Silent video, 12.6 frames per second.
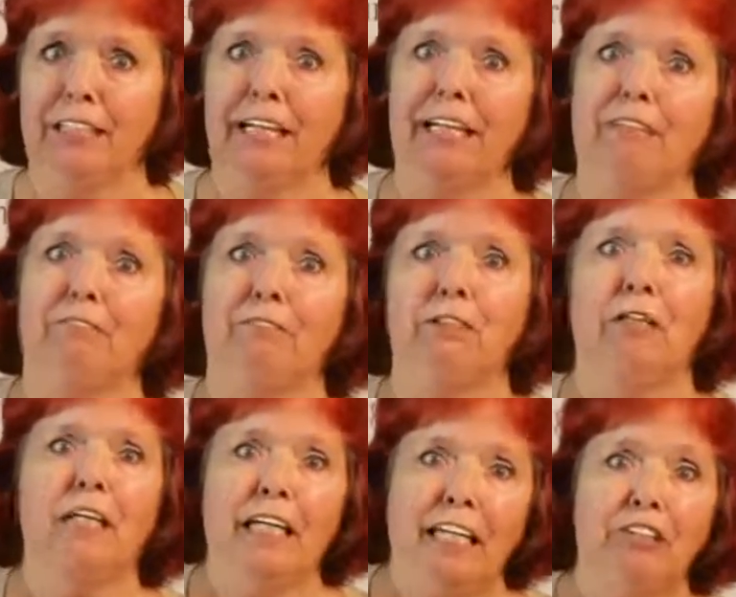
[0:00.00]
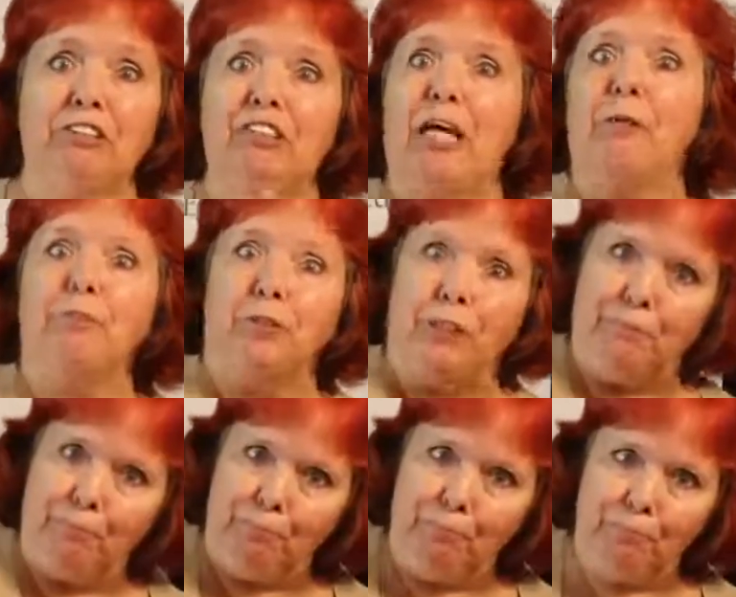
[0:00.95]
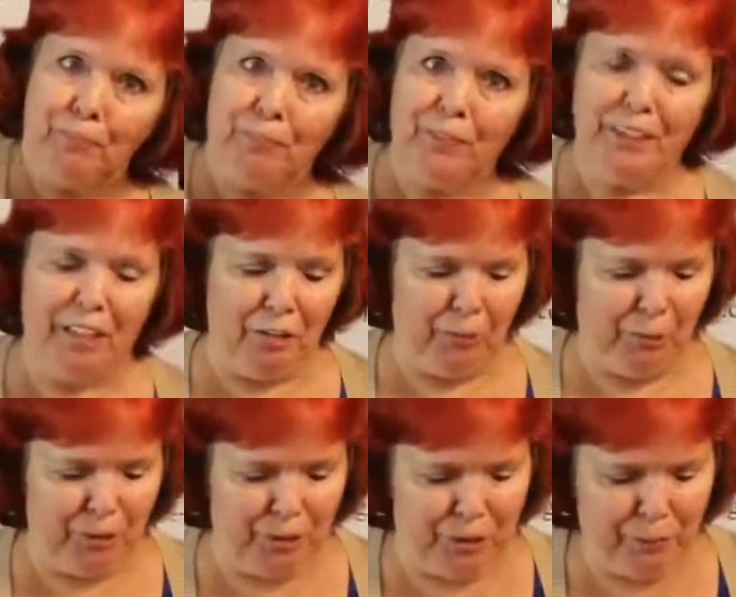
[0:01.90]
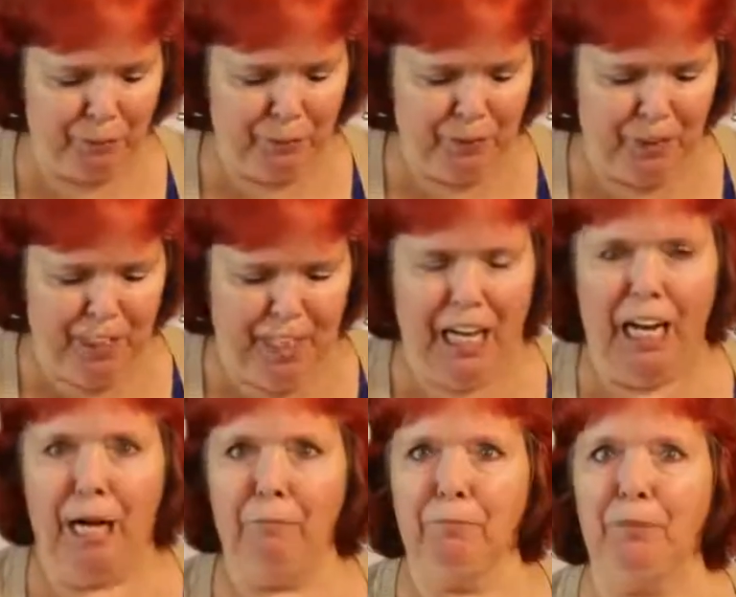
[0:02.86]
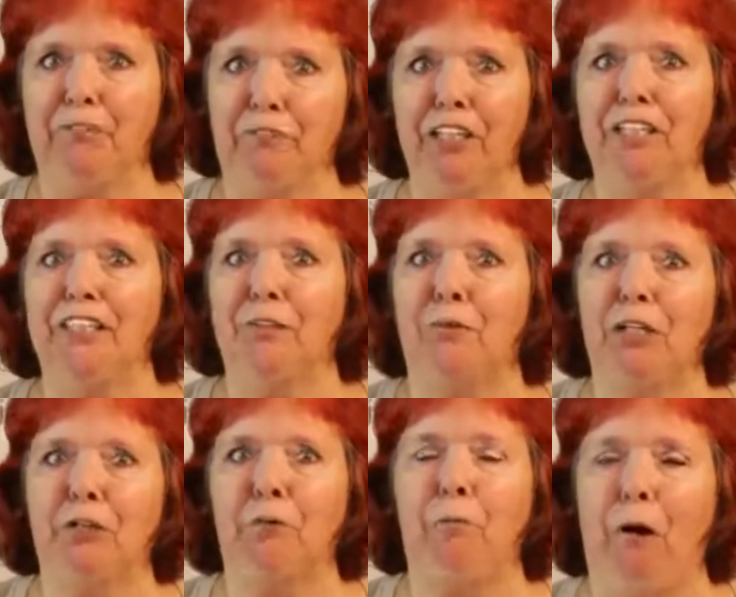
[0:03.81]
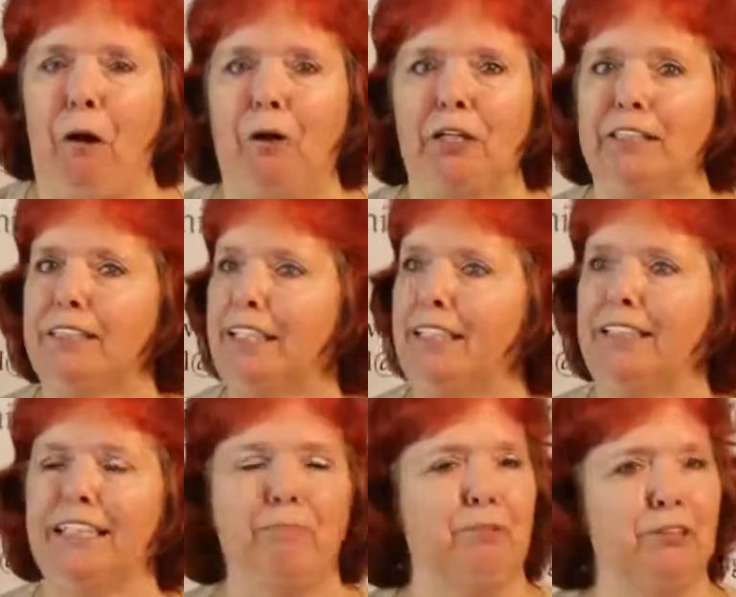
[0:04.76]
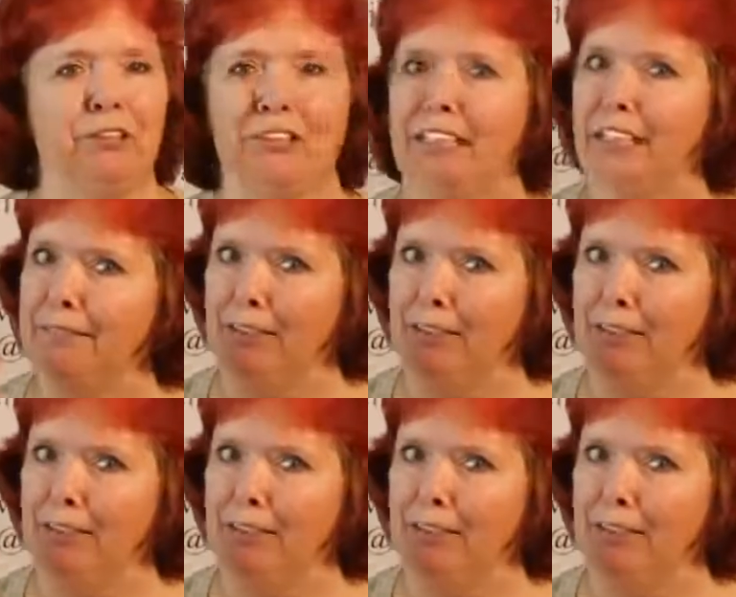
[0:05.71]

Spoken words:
kind of interception, in other words. Your friends that want to go parties, and that person's like,